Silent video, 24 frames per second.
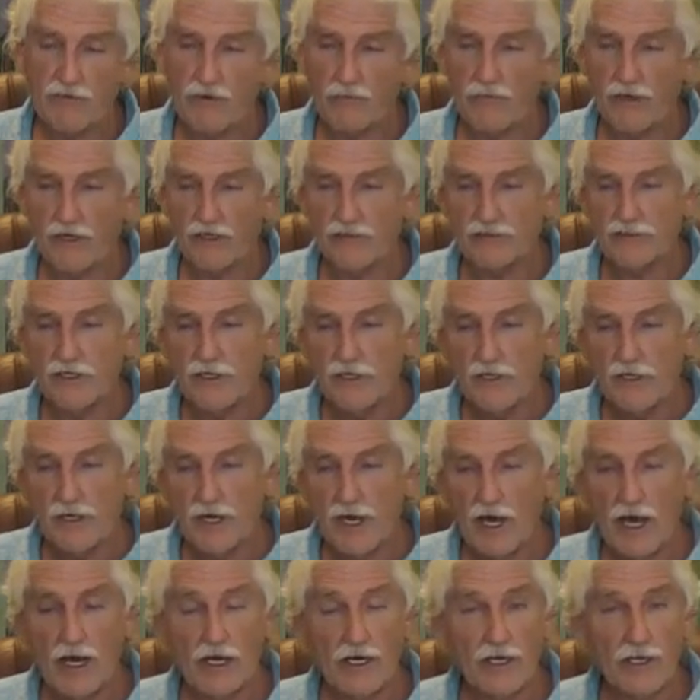but it's
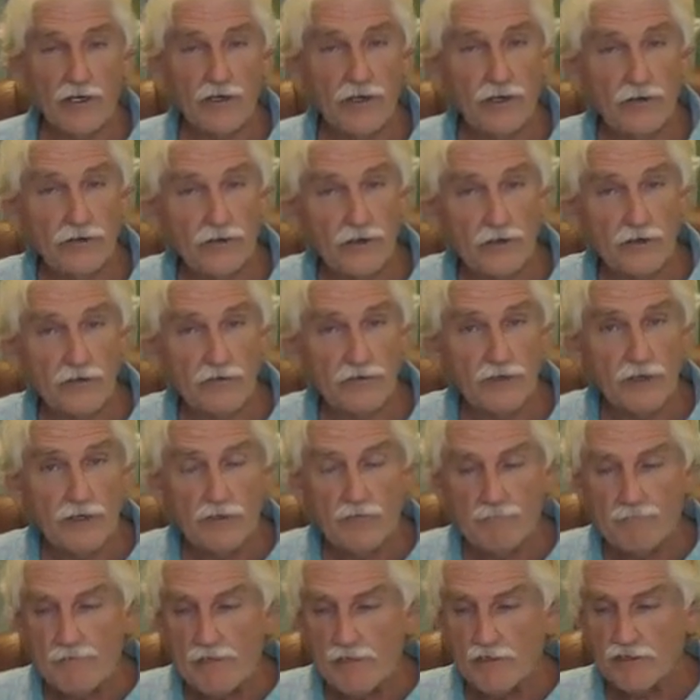highly nutritive.
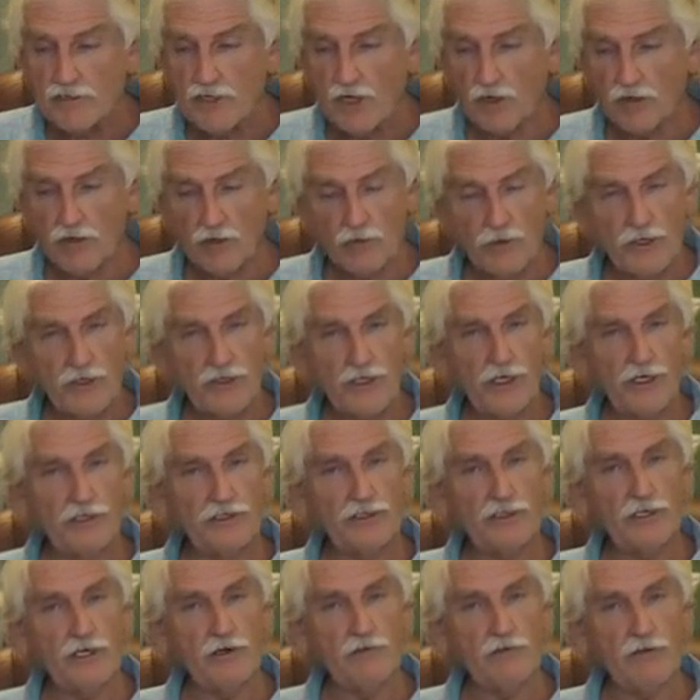So the
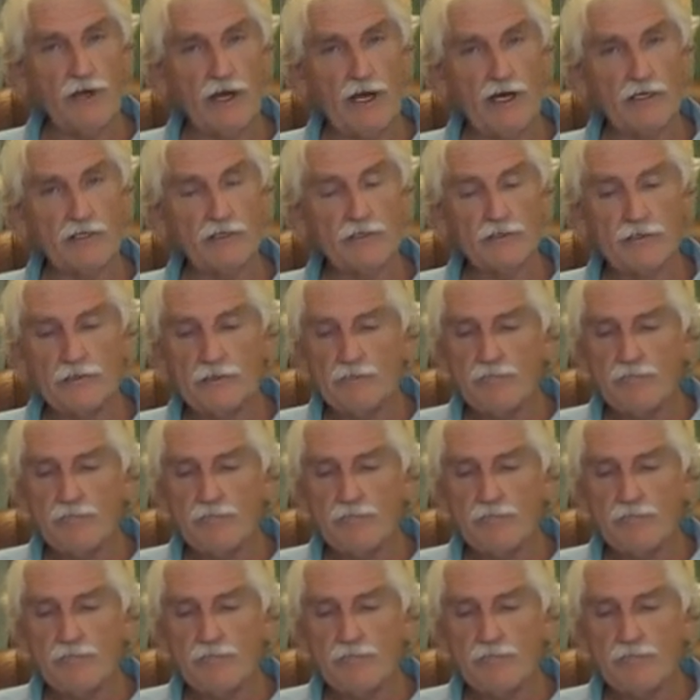retention of that.